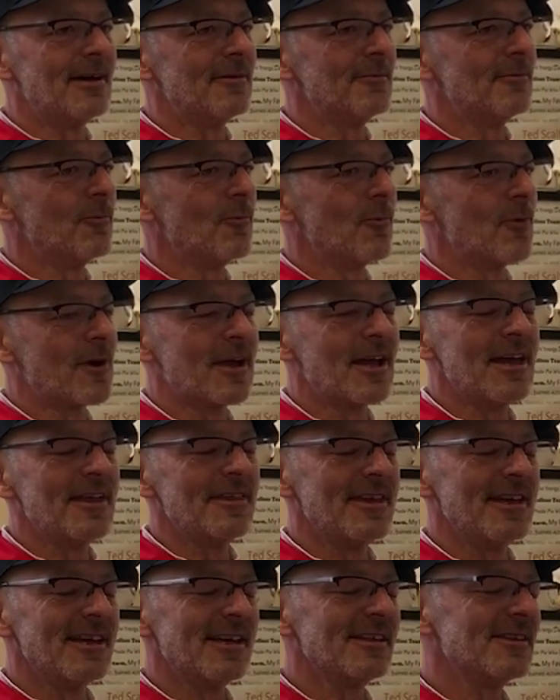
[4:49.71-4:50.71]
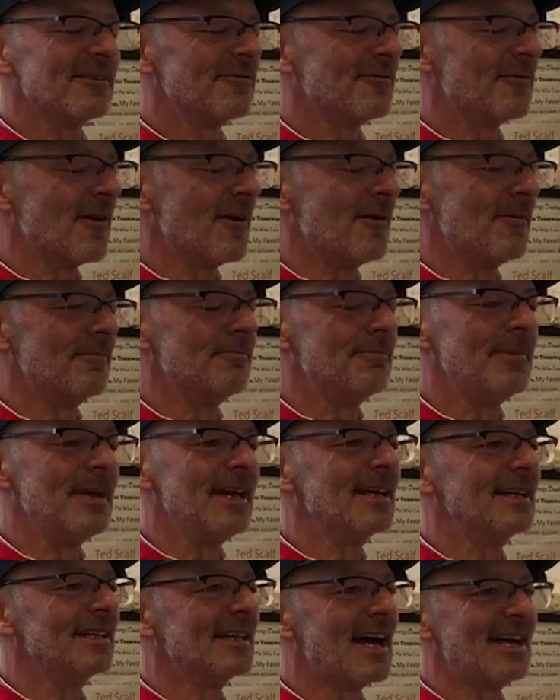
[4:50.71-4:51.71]
work ethics, from
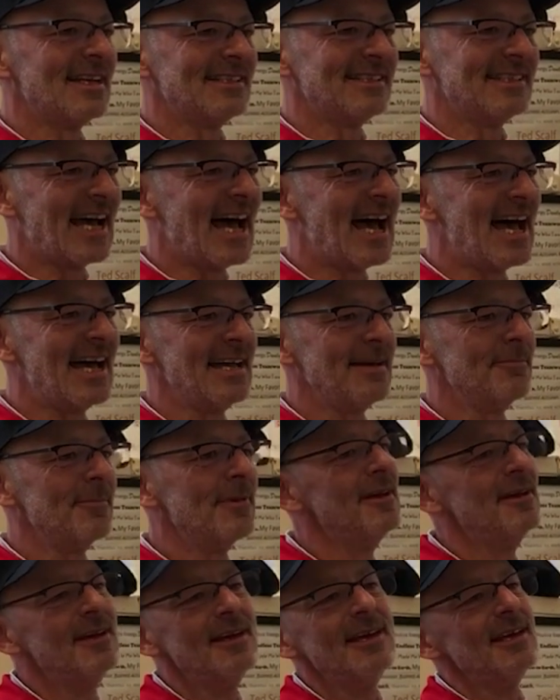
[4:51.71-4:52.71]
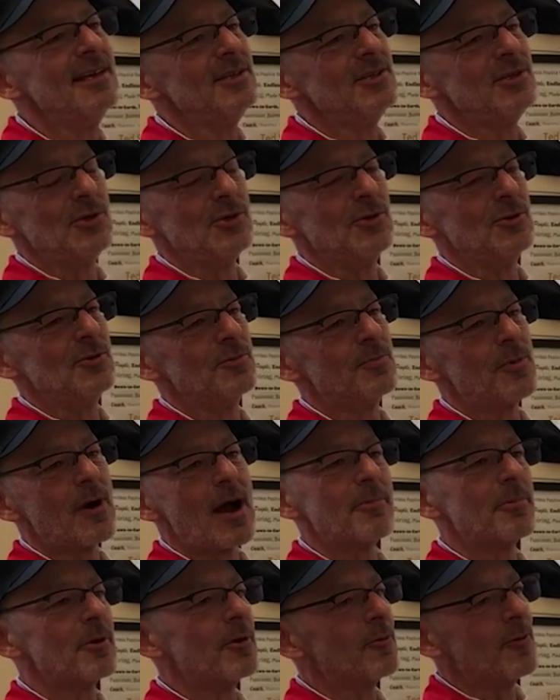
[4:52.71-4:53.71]
being on time to
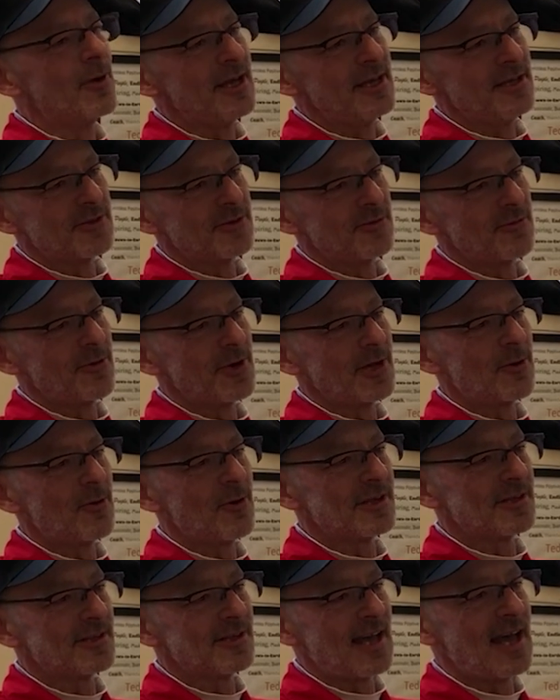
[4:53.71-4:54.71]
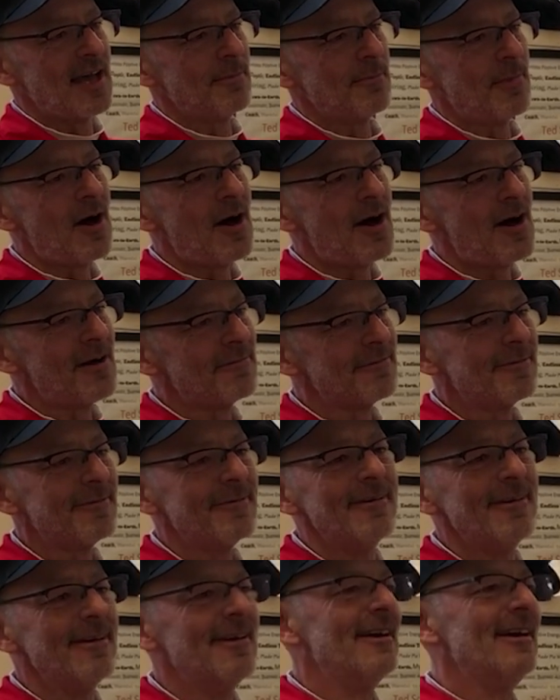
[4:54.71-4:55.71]
proper ways to request time off,
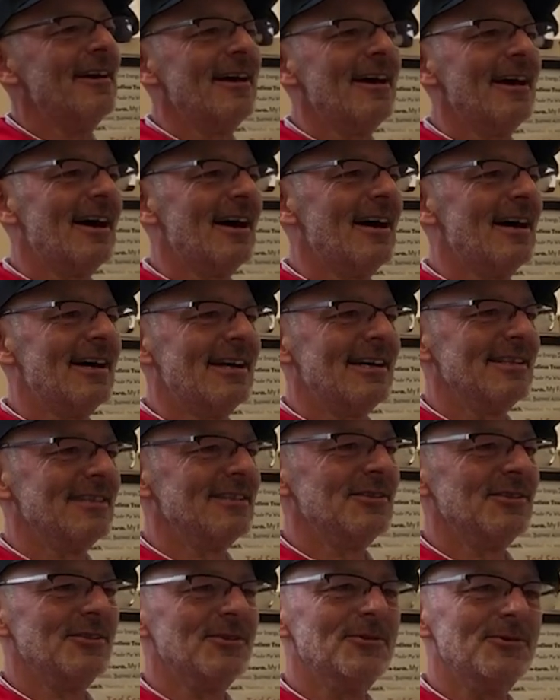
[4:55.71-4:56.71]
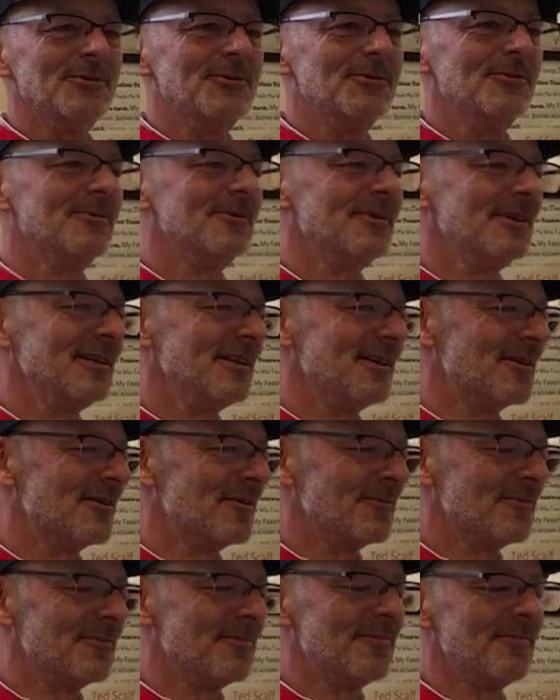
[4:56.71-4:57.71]
to
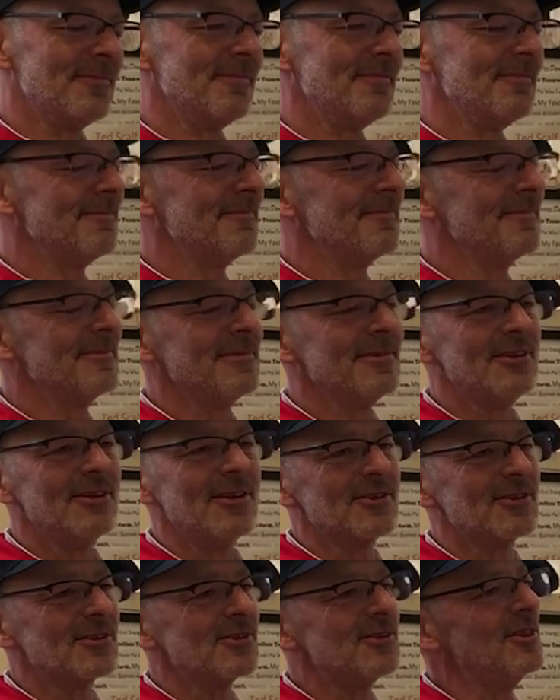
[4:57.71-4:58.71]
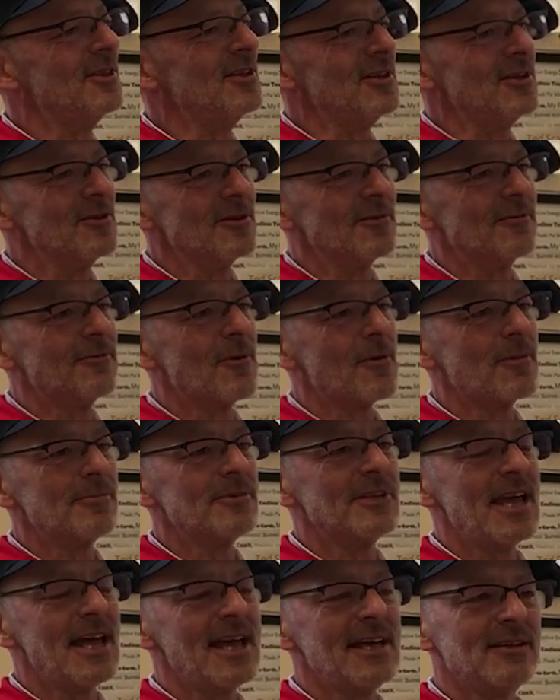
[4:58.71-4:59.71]
just the uniform
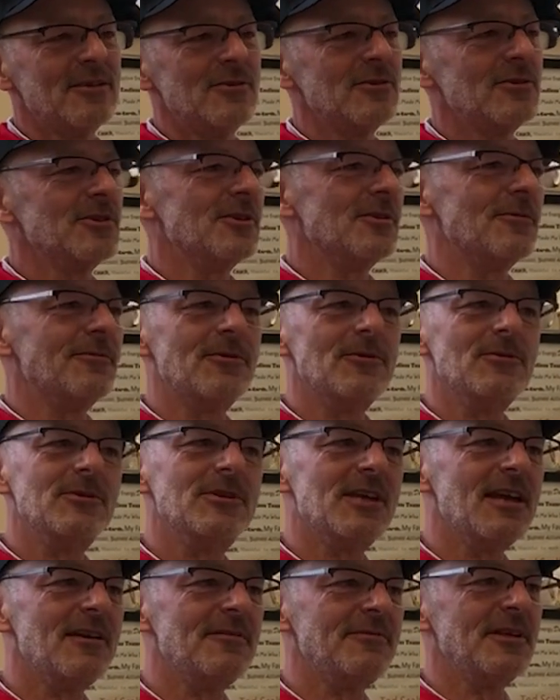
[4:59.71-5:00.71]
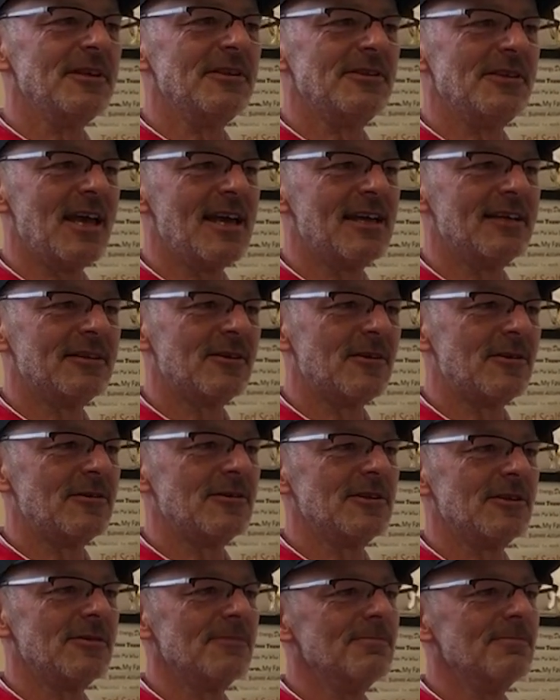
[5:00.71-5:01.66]
standards, the food safety standards.